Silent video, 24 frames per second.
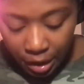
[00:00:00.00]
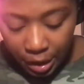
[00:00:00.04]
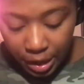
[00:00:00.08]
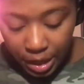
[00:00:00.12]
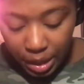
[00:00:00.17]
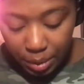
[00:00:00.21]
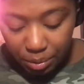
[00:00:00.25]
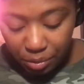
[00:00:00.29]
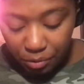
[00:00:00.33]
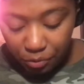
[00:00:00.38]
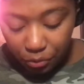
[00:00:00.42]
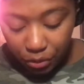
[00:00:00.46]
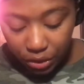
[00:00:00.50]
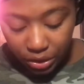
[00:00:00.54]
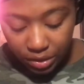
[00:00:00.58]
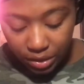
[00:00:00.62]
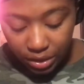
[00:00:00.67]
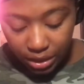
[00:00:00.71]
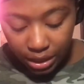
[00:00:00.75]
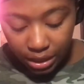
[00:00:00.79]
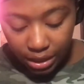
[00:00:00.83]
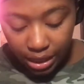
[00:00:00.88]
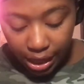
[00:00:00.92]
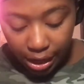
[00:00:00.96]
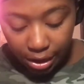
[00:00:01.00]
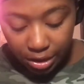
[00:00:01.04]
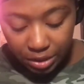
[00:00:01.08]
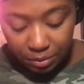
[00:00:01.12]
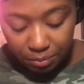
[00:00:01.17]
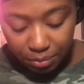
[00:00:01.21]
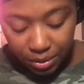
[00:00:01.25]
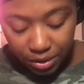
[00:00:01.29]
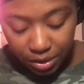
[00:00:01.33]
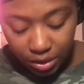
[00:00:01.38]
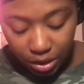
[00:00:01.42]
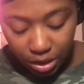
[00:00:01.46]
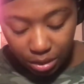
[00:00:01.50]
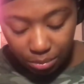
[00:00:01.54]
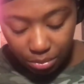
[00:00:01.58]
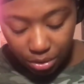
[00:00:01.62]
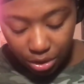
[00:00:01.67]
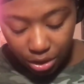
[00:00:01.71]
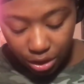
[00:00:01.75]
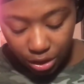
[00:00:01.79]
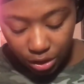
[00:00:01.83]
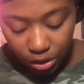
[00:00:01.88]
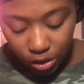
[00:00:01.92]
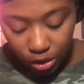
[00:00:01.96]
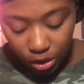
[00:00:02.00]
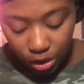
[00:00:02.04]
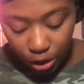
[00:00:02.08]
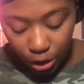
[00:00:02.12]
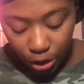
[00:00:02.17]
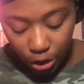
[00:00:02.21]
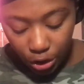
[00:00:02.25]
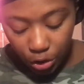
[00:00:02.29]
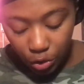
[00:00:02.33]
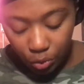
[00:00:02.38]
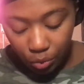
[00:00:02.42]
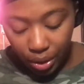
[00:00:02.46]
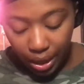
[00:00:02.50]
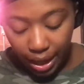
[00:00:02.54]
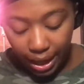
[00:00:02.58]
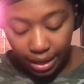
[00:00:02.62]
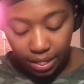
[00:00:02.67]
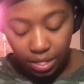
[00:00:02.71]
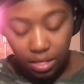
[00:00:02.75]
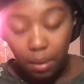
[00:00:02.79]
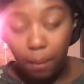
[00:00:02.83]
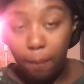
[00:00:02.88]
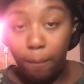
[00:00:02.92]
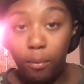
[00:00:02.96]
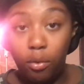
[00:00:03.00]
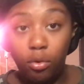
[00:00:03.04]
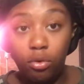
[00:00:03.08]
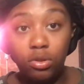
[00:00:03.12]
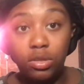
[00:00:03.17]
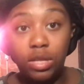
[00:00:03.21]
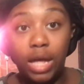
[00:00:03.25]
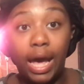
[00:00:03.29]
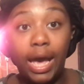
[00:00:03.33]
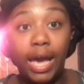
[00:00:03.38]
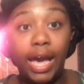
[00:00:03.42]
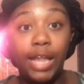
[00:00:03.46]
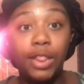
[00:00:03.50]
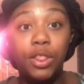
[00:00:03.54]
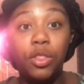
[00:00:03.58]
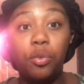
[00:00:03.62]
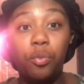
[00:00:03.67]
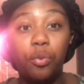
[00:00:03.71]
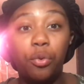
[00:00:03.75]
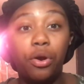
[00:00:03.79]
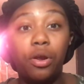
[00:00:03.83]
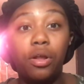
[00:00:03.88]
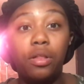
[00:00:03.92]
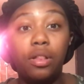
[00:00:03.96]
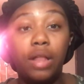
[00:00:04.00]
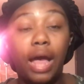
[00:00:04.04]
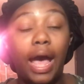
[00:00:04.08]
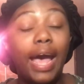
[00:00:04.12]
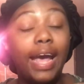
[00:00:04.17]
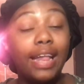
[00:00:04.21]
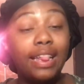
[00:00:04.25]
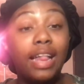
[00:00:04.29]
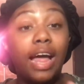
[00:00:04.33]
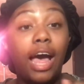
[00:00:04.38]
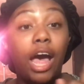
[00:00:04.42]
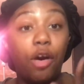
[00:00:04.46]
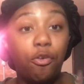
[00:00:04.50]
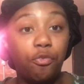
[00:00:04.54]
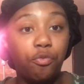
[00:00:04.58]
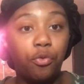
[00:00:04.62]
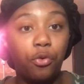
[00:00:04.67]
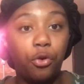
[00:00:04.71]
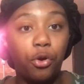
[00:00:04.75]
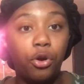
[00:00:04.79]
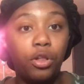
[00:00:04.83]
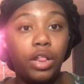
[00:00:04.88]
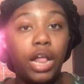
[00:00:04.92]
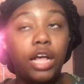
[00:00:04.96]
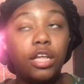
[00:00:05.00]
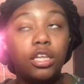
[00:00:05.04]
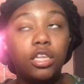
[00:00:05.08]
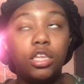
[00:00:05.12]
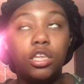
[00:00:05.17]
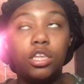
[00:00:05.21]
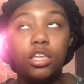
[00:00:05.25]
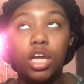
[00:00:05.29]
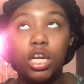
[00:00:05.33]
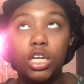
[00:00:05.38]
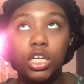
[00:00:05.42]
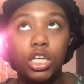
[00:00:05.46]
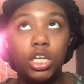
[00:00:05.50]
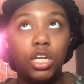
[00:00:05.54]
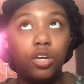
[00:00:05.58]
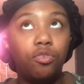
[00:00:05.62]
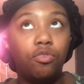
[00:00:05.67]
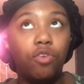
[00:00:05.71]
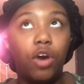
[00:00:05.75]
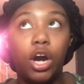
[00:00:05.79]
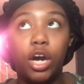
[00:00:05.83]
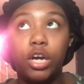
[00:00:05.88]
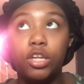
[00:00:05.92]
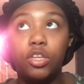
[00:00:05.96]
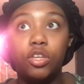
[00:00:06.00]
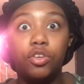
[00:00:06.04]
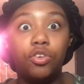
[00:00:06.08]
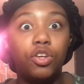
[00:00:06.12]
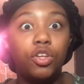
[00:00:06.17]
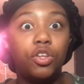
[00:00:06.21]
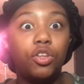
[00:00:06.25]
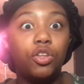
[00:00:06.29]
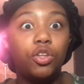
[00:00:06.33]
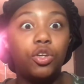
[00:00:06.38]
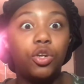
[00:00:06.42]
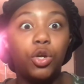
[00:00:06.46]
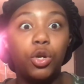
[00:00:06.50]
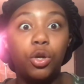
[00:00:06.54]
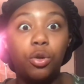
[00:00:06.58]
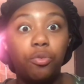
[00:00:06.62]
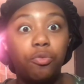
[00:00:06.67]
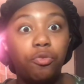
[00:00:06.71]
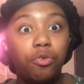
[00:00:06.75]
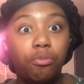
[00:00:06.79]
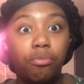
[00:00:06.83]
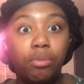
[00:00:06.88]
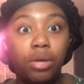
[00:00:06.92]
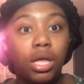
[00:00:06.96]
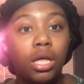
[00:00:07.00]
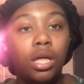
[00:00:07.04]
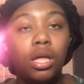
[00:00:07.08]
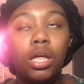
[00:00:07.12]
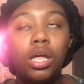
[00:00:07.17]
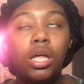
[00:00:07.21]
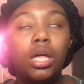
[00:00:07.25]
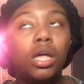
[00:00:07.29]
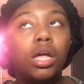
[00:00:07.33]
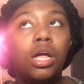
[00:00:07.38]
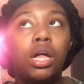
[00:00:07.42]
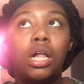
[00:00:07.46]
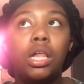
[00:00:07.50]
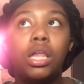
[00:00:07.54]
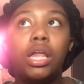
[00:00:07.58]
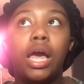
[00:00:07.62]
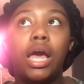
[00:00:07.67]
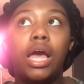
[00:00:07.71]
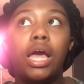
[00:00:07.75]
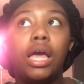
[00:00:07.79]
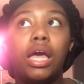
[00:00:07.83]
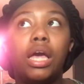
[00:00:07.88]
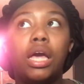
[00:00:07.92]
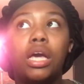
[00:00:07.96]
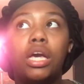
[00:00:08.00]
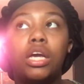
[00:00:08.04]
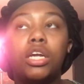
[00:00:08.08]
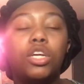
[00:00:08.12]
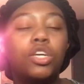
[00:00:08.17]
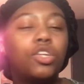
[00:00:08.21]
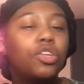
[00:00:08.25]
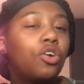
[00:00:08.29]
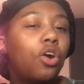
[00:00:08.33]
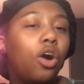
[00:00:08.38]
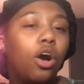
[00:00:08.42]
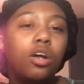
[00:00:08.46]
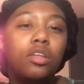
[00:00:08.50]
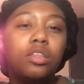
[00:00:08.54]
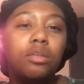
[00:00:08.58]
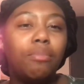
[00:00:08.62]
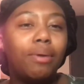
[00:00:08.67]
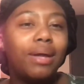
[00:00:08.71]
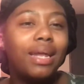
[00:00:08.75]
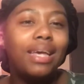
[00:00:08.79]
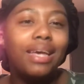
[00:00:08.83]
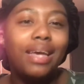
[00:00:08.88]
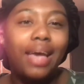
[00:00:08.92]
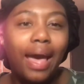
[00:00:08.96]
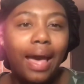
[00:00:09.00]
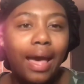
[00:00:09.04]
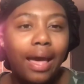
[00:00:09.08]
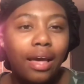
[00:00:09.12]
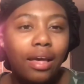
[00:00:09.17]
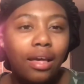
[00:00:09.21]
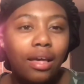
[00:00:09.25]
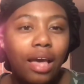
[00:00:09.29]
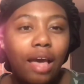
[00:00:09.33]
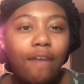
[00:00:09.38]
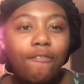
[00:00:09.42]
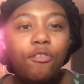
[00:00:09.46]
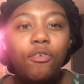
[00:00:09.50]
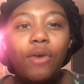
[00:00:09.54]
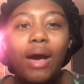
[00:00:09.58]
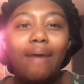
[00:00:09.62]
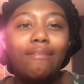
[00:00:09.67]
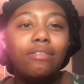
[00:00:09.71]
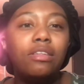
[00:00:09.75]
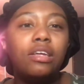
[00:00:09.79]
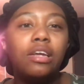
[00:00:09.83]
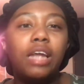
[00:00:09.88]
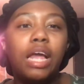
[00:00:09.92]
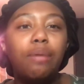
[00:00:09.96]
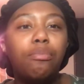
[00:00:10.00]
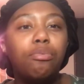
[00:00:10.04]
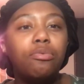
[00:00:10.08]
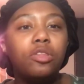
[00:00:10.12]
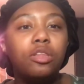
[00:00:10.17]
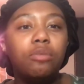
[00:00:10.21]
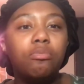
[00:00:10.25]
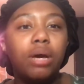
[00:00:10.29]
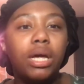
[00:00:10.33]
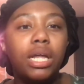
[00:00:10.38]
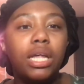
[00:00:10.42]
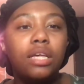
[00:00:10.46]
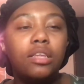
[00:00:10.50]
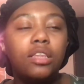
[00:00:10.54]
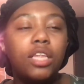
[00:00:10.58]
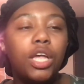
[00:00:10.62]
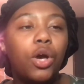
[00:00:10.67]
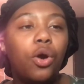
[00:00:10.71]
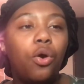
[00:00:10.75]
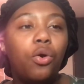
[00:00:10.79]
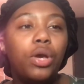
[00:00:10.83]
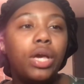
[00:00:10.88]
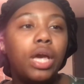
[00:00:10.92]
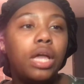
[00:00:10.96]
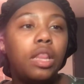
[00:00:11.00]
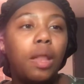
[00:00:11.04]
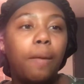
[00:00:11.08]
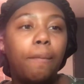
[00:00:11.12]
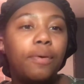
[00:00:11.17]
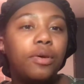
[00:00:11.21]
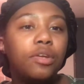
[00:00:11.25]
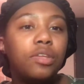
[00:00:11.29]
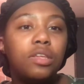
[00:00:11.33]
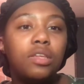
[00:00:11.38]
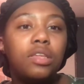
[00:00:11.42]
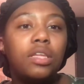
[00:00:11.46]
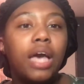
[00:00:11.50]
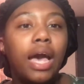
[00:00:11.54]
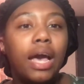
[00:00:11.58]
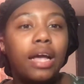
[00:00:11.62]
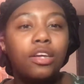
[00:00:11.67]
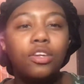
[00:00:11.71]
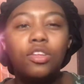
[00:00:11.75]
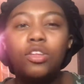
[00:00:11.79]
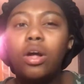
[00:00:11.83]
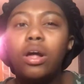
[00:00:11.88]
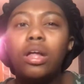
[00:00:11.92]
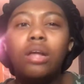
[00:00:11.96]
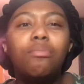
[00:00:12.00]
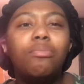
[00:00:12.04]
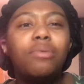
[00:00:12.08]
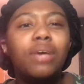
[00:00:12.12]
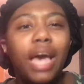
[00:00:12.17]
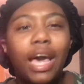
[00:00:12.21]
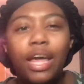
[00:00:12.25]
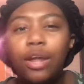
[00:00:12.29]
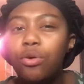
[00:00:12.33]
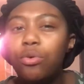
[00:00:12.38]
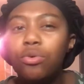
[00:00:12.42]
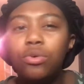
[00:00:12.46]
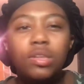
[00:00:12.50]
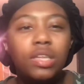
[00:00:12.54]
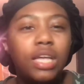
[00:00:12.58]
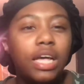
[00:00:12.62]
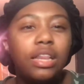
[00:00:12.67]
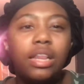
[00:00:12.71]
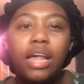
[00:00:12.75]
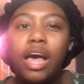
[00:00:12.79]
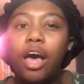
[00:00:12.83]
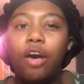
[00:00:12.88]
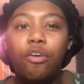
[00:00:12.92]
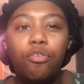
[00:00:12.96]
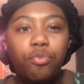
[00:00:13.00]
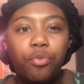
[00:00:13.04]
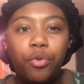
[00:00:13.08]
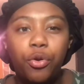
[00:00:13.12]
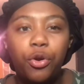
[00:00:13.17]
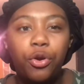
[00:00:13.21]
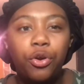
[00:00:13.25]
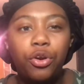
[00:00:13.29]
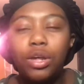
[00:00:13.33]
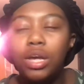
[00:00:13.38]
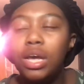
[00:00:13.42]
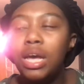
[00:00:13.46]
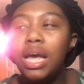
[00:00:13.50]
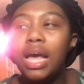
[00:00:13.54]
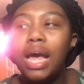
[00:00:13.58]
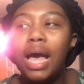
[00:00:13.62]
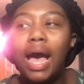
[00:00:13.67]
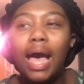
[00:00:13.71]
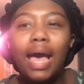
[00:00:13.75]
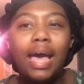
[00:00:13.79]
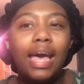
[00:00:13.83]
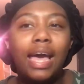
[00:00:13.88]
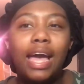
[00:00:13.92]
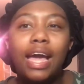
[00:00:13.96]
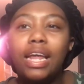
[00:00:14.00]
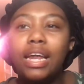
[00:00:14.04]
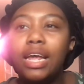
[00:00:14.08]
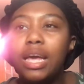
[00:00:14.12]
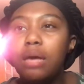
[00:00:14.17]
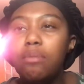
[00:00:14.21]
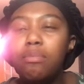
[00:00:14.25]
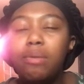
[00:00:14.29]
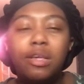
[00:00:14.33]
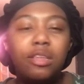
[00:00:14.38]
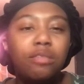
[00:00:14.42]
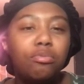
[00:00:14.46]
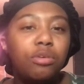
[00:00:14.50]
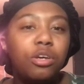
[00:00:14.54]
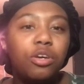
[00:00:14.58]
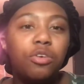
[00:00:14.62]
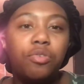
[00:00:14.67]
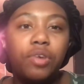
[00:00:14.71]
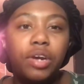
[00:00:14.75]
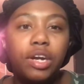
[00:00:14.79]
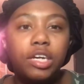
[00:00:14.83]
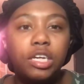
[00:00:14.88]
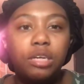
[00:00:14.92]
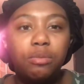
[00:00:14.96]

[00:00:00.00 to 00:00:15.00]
Number 14, the LGBT community slur you hate the most. I hate the word. I hate the F word. That's such a derogatory term for me. Like, just call somebody gay. If you have to label somebody and say, oh yeah, that person's gay, just call them gay. Don't say the F word. I hate it. It makes me cringe.